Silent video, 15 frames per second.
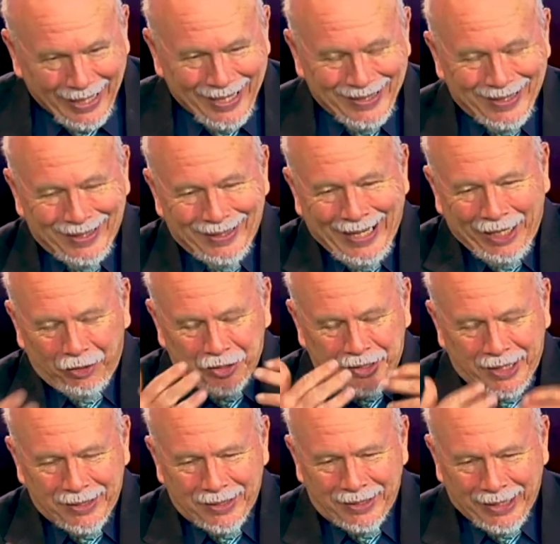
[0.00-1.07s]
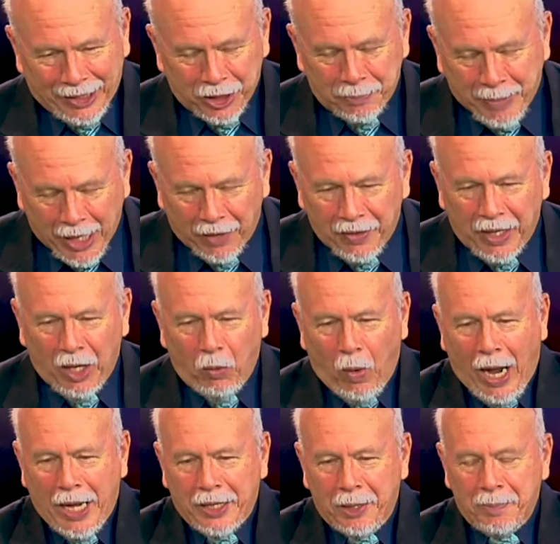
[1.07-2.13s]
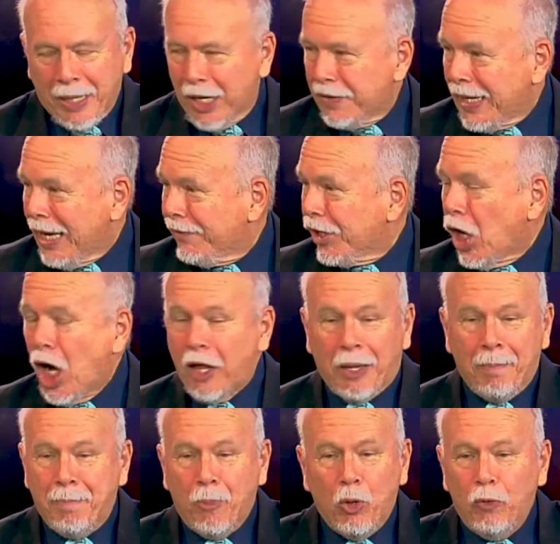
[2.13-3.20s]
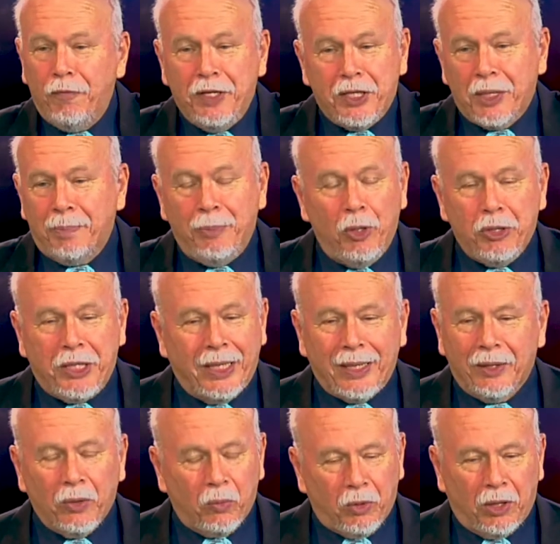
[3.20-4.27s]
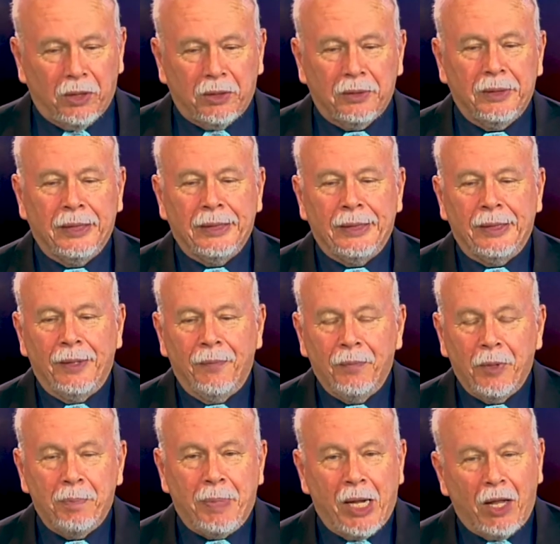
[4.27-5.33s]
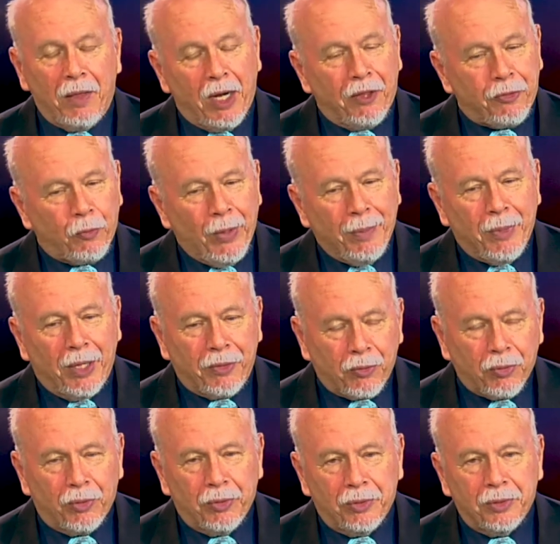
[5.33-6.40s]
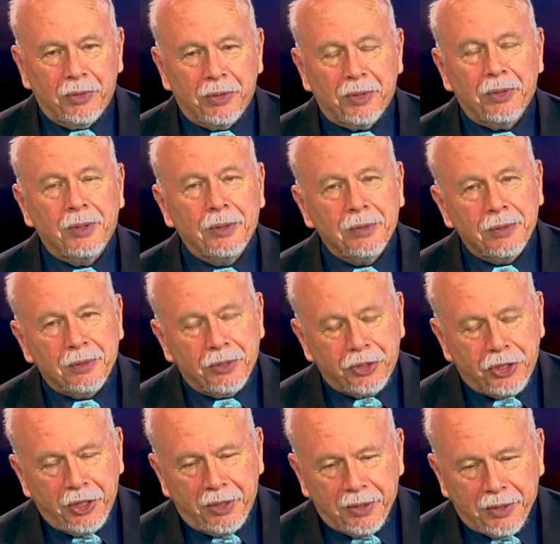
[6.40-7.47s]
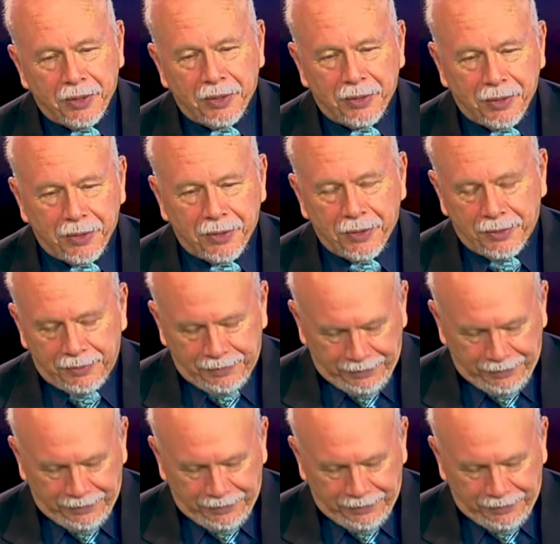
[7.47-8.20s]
lazy Lakers season tickets, better than Hawaii, better than having all the movies and music in the world, better than a three-month cruise, it's Jesus.